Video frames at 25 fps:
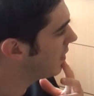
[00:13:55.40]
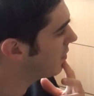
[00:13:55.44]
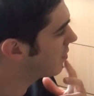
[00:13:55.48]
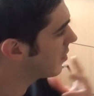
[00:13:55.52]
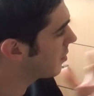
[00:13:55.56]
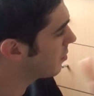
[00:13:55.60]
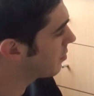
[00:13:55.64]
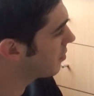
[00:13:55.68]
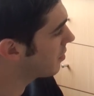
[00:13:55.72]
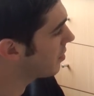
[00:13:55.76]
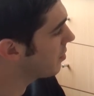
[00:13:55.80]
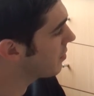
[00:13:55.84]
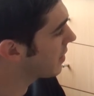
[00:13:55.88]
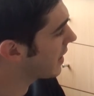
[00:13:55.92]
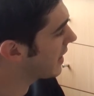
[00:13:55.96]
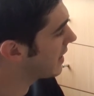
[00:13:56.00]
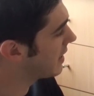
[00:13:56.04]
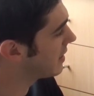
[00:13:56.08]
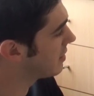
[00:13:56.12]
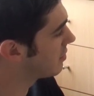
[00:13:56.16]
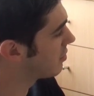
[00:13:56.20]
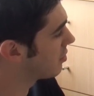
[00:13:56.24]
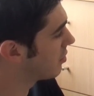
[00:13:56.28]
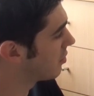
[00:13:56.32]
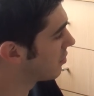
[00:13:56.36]
So we're still
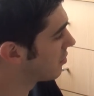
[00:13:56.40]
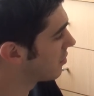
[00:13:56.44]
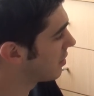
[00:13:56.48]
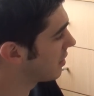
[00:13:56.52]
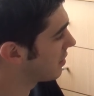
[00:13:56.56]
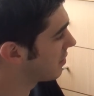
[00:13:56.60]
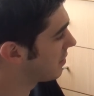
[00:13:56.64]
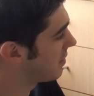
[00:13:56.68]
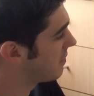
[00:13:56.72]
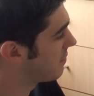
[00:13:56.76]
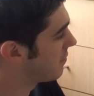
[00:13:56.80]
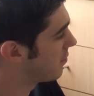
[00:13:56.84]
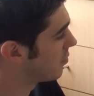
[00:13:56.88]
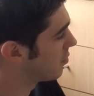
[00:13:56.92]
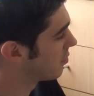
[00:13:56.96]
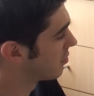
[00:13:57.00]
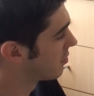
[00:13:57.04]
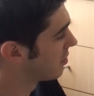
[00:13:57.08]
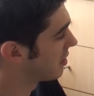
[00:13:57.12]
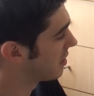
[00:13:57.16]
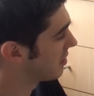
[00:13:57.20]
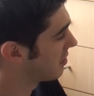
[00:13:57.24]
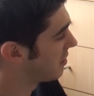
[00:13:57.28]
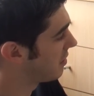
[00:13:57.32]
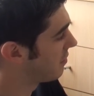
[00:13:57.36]
getting sort of 64,
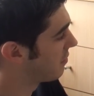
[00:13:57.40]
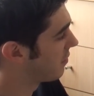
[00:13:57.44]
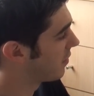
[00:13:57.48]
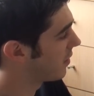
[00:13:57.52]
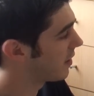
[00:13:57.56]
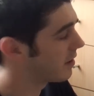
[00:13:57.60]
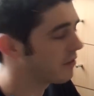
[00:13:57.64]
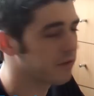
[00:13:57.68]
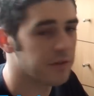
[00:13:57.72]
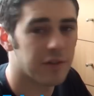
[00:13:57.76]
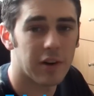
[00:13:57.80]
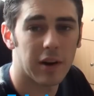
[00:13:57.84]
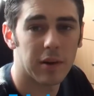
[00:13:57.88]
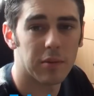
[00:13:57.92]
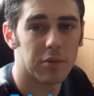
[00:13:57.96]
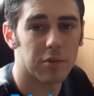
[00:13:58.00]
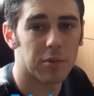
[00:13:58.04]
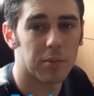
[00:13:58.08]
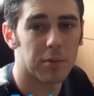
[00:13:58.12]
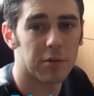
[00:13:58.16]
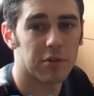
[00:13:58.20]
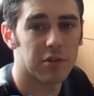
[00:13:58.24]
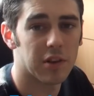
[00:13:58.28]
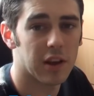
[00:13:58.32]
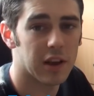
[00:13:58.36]
65 frames
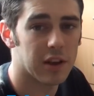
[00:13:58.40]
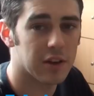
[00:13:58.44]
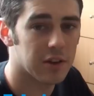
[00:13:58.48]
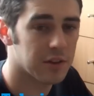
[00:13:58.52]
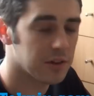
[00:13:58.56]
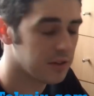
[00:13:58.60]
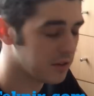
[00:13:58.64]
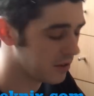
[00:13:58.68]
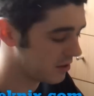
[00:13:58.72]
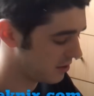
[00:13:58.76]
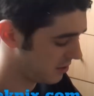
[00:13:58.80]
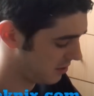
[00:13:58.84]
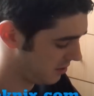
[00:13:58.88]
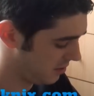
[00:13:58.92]
per second.